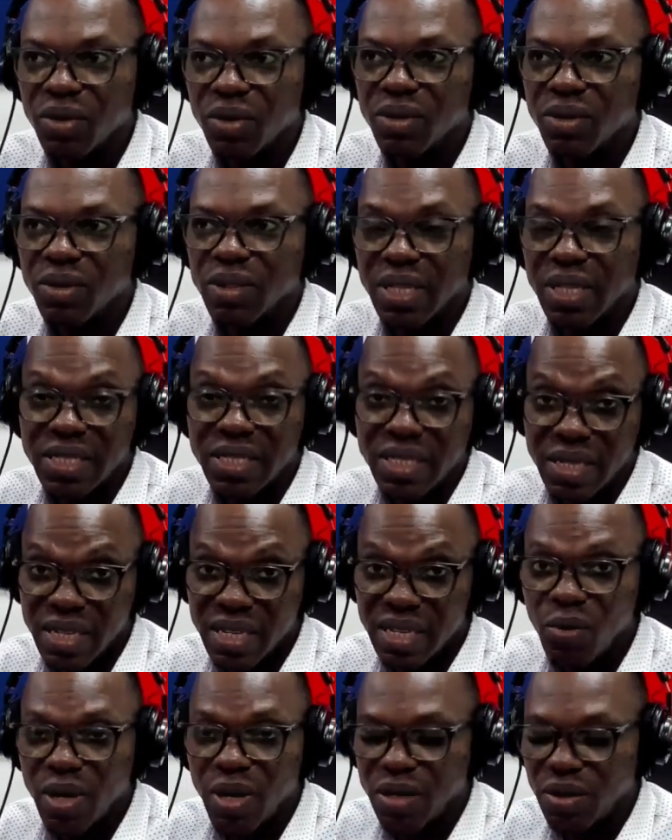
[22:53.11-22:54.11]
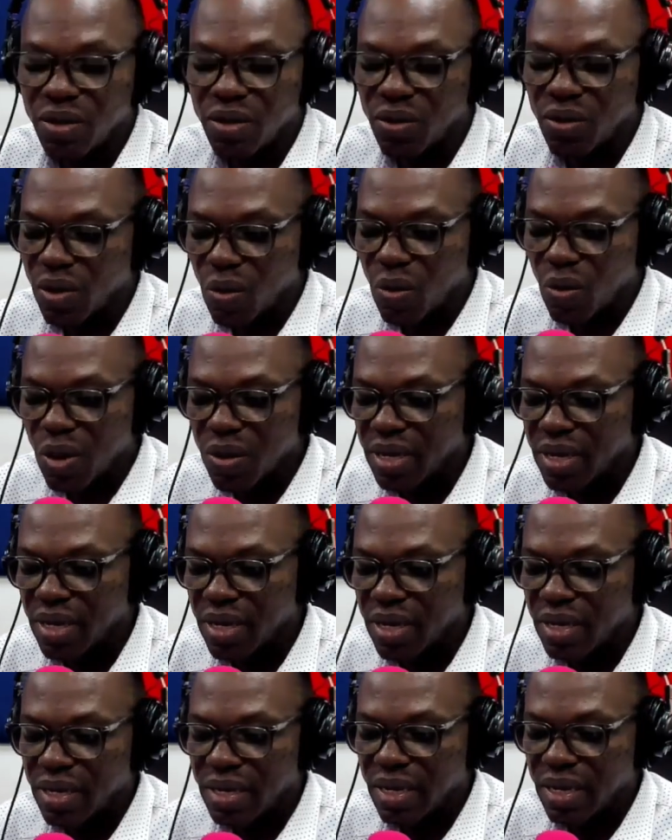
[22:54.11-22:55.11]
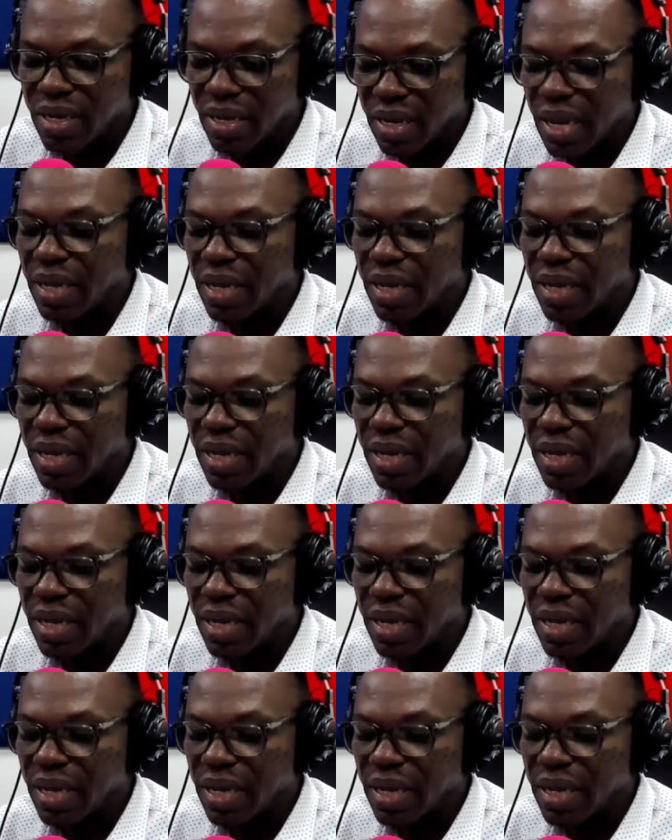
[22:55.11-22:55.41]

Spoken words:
That's a keyword or a query. Yeah.